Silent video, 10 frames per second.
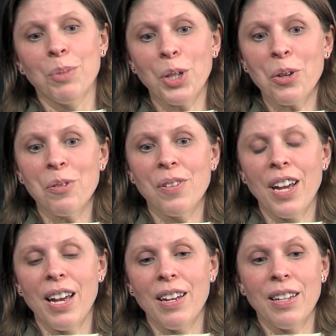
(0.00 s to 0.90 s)
So
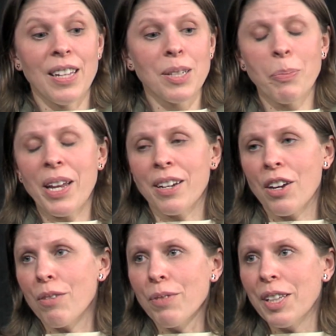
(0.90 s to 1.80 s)
that's been
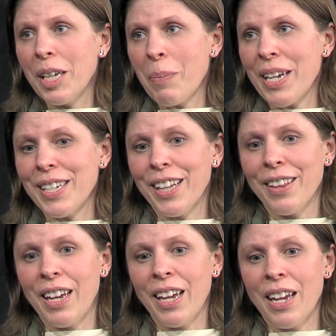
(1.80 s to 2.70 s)
a really amazing
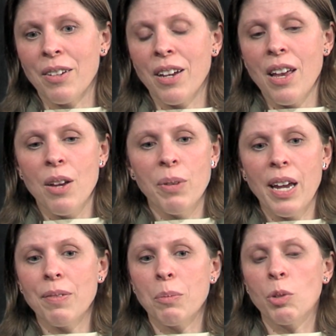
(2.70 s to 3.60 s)
thing, and we
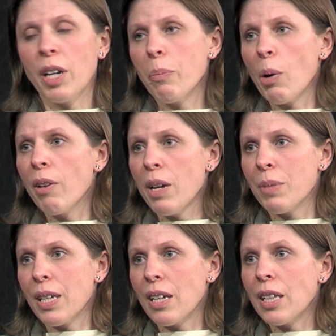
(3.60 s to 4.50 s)
have some great
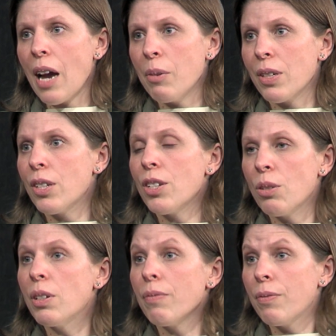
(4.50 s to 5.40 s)
programs that allow us to
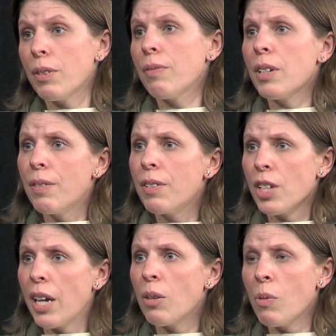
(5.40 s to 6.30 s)
do it for free for
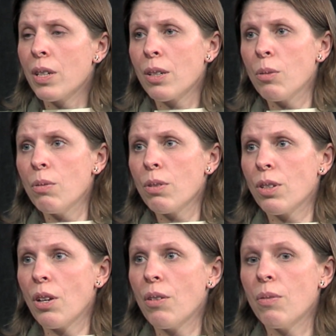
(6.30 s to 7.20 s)
Title I schools.
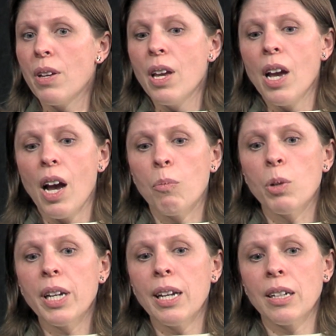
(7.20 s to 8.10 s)
So
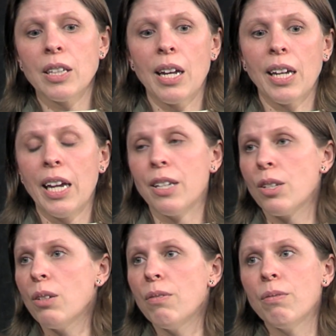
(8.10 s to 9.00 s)
we're getting a lot of kids
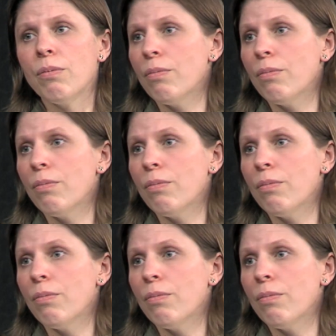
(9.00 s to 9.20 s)
who